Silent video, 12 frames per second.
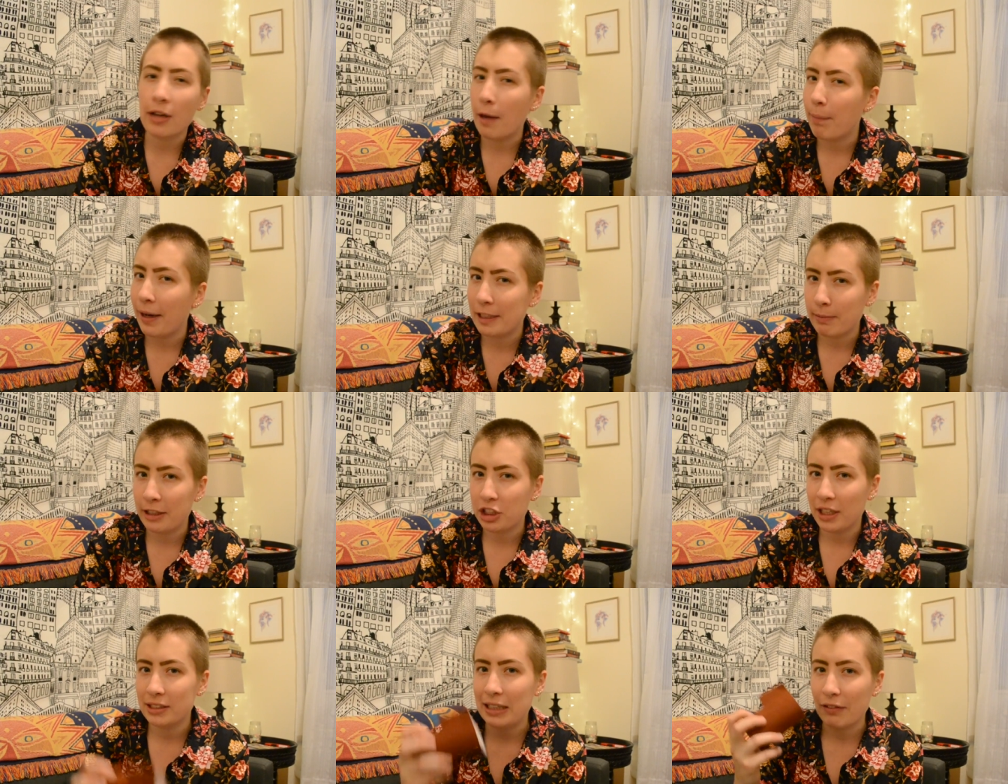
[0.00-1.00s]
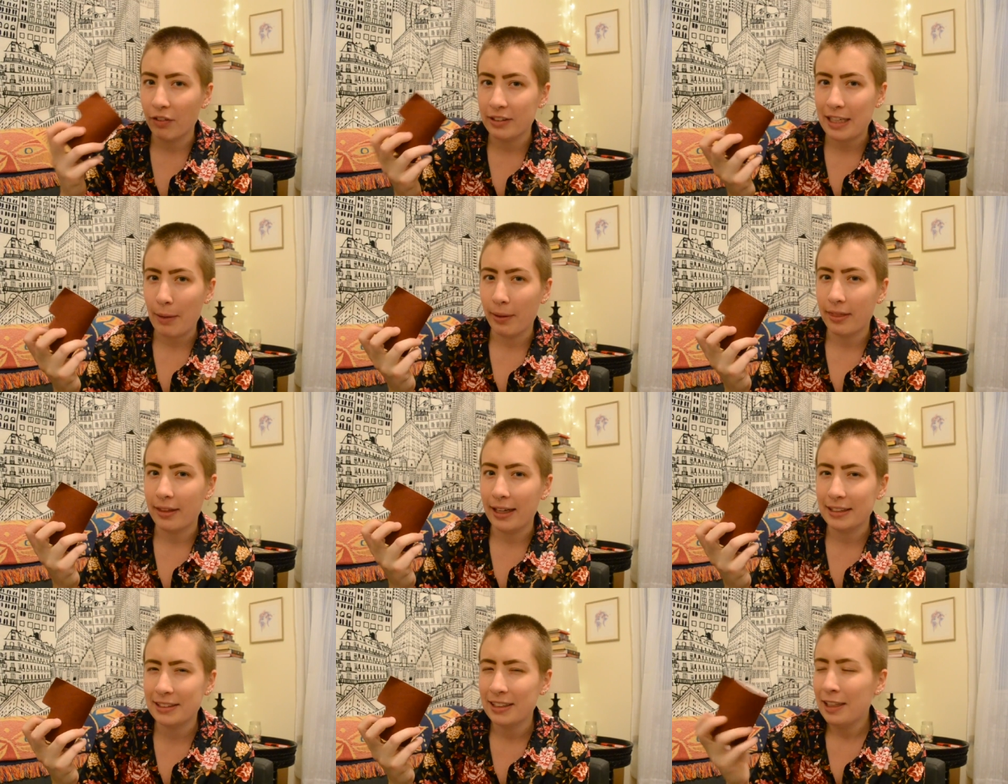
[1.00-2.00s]
not bind my chest every day with
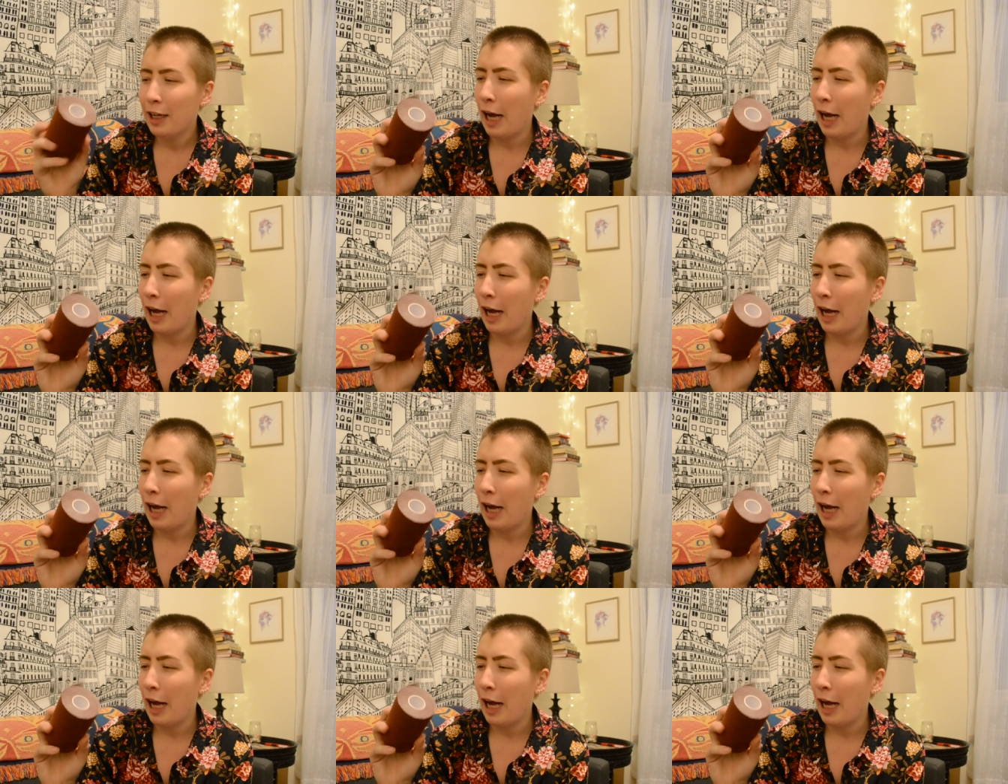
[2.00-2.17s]
this.